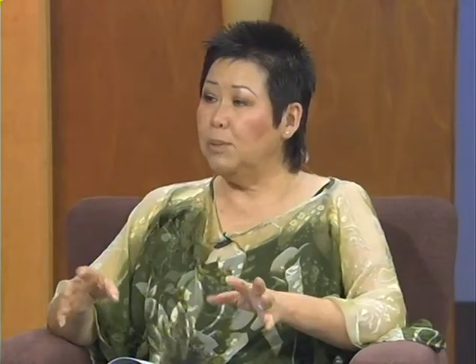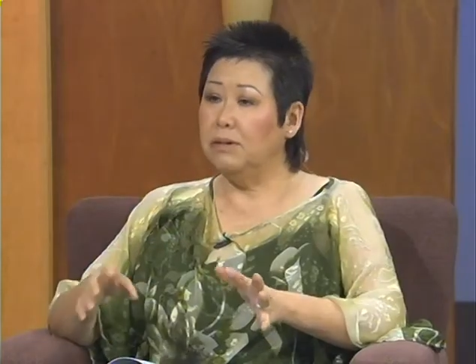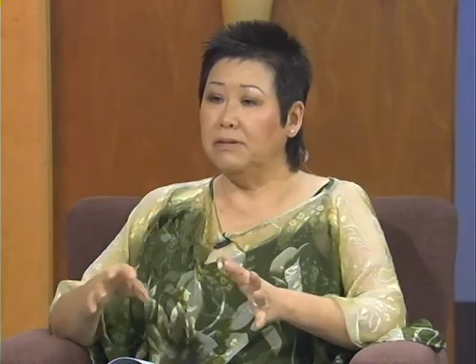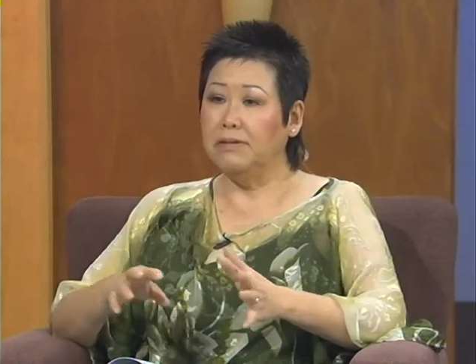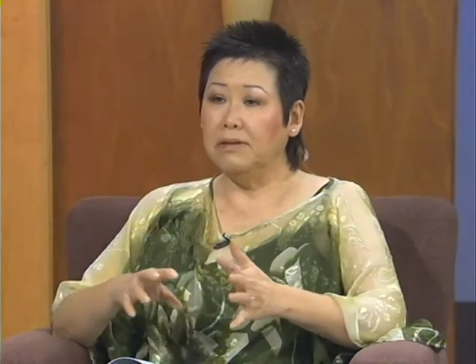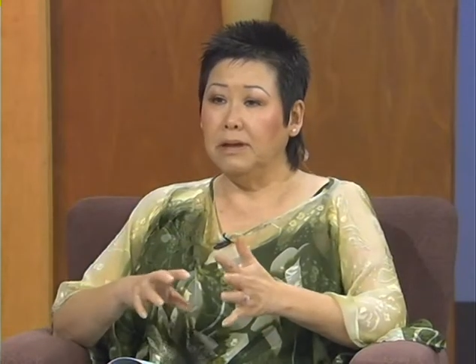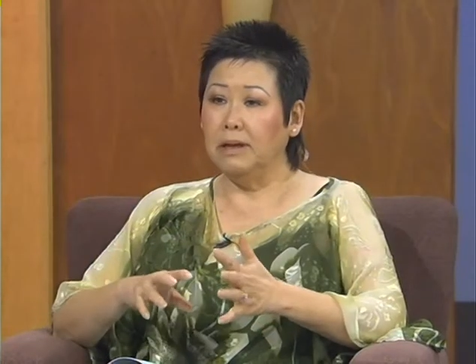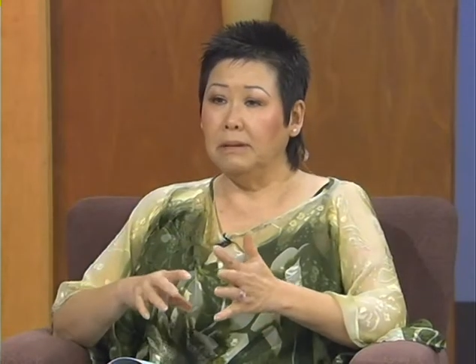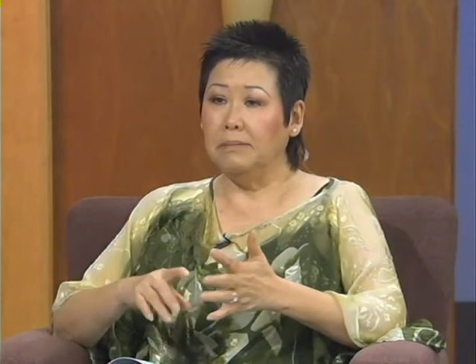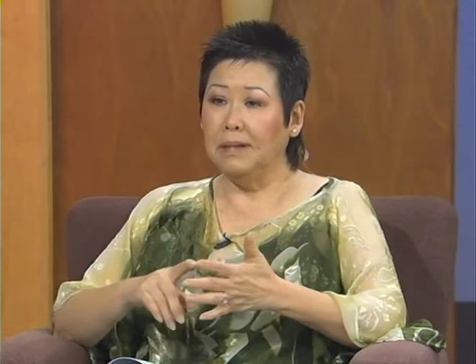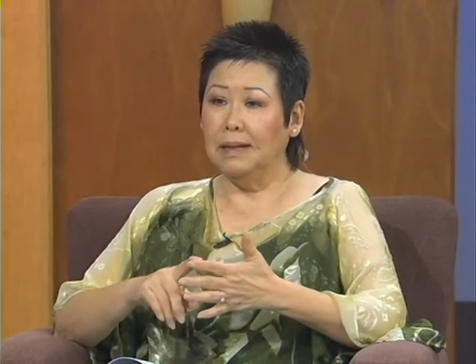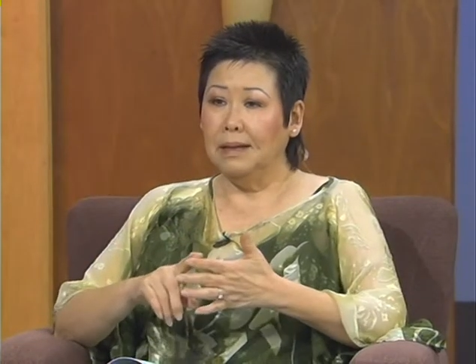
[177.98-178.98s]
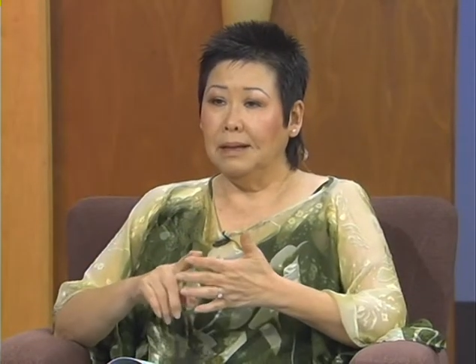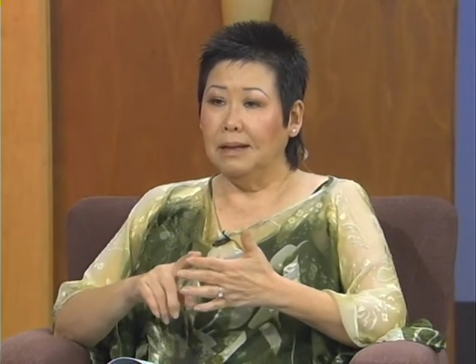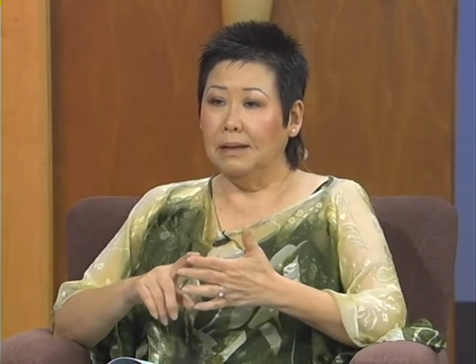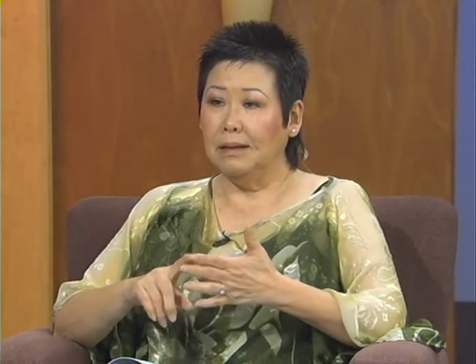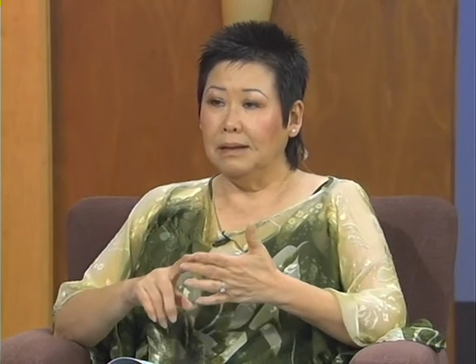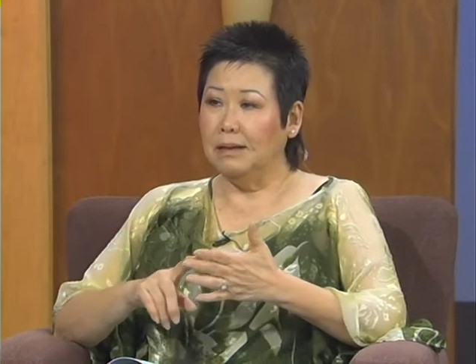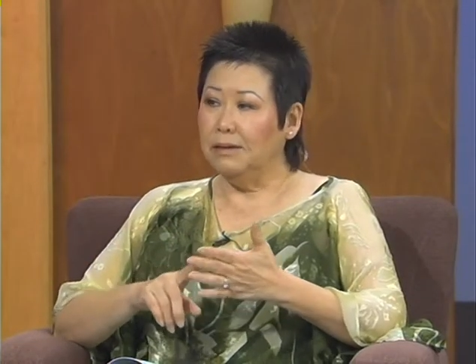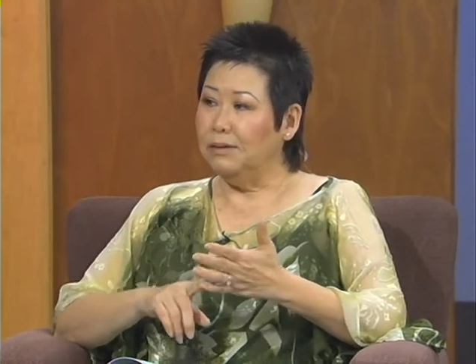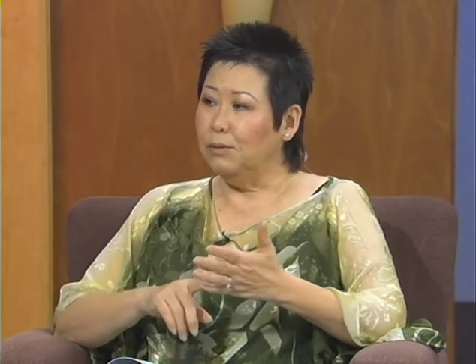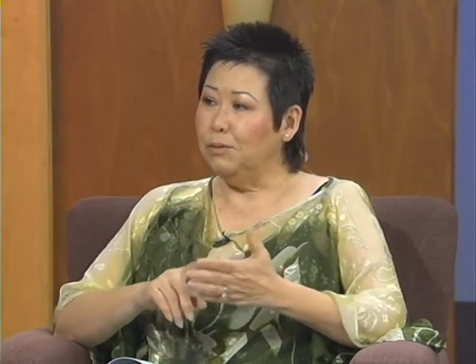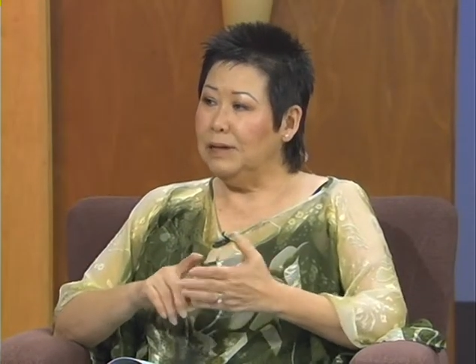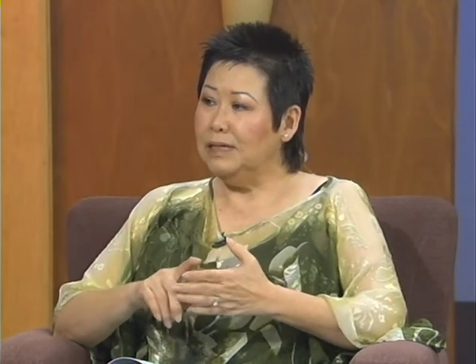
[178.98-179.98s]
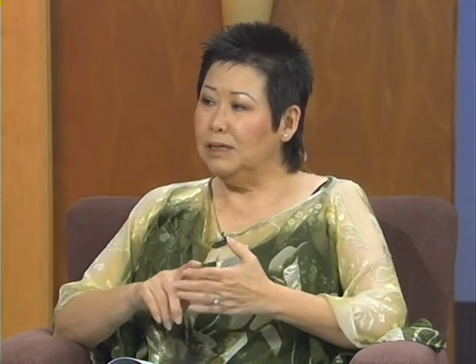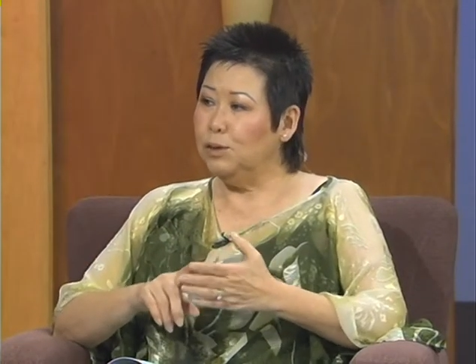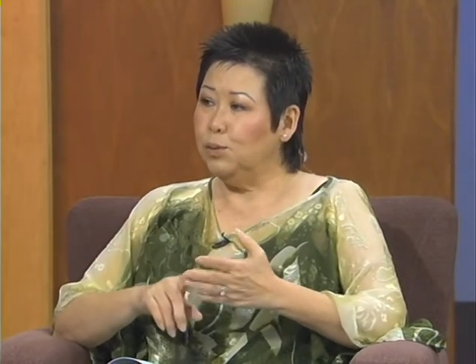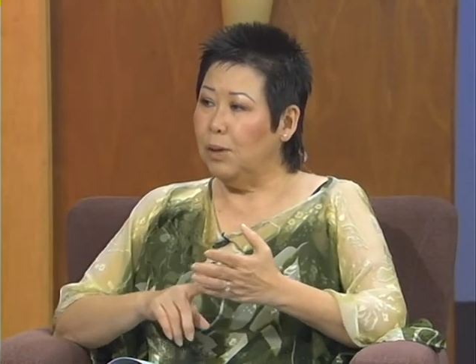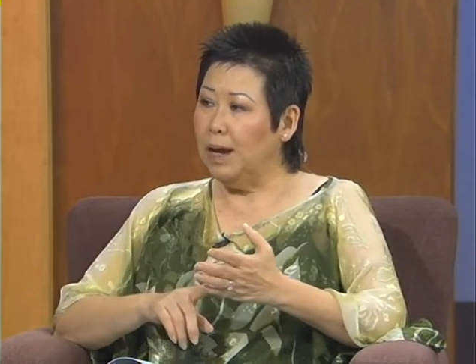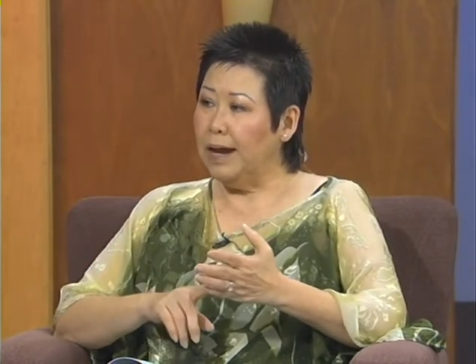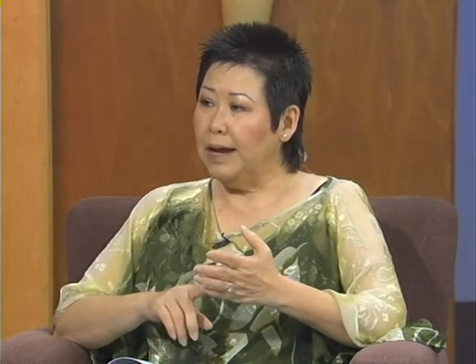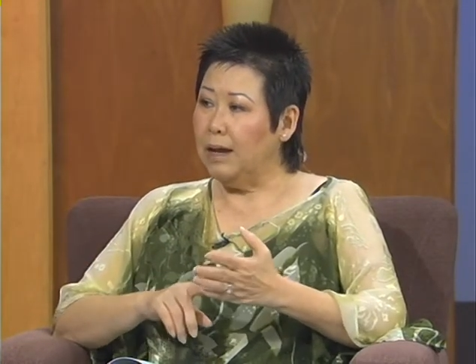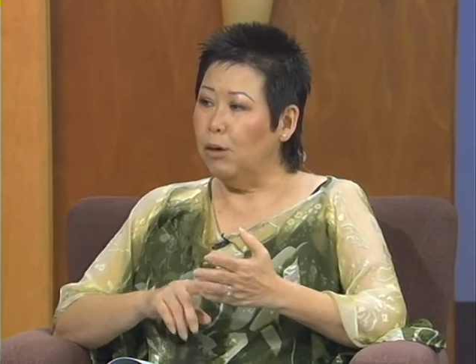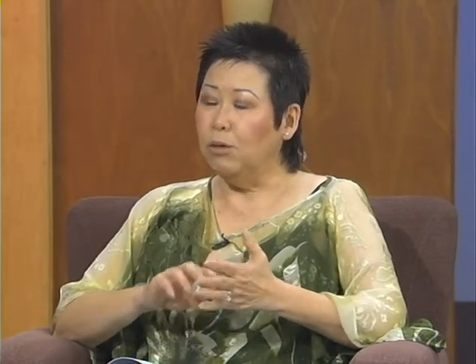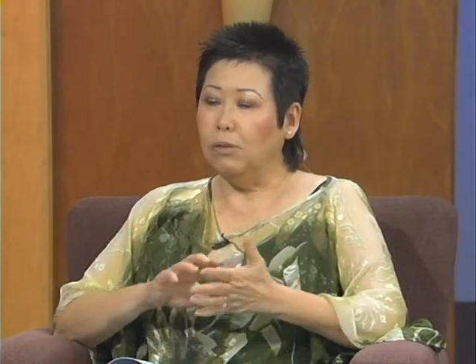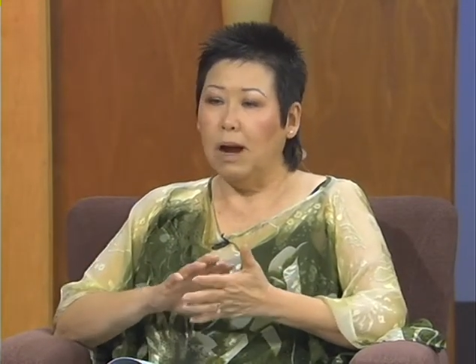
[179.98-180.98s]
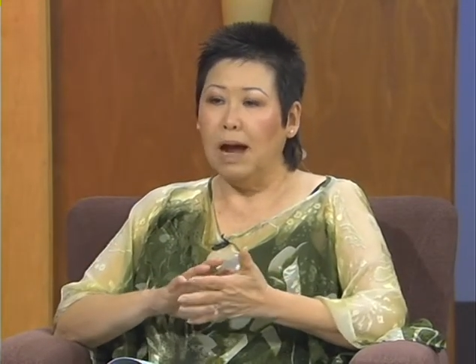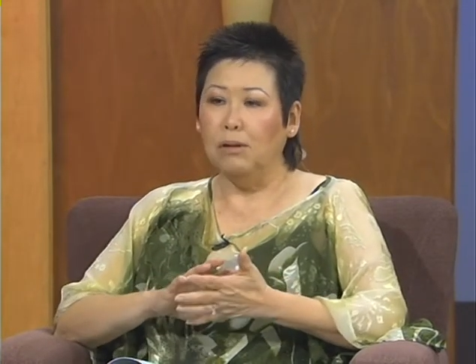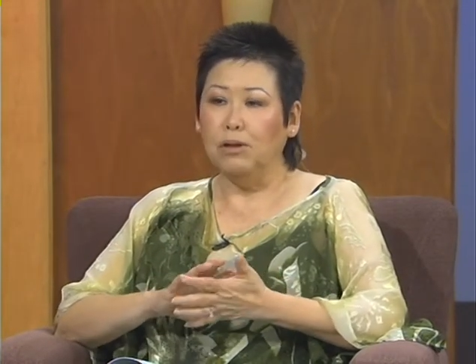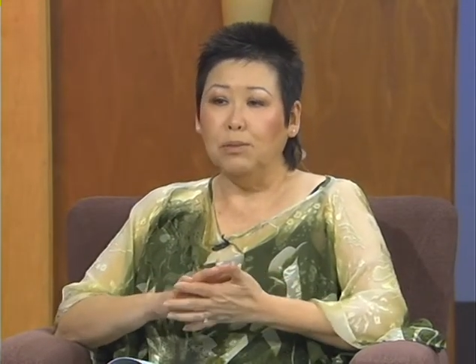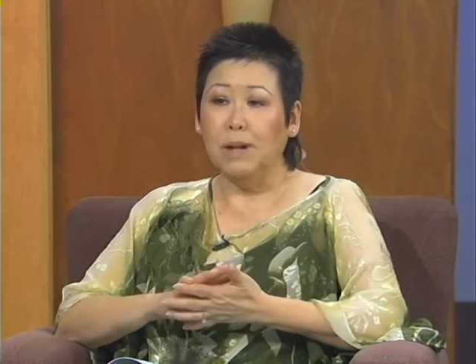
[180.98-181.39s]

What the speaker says: a couple of the reasons why, or how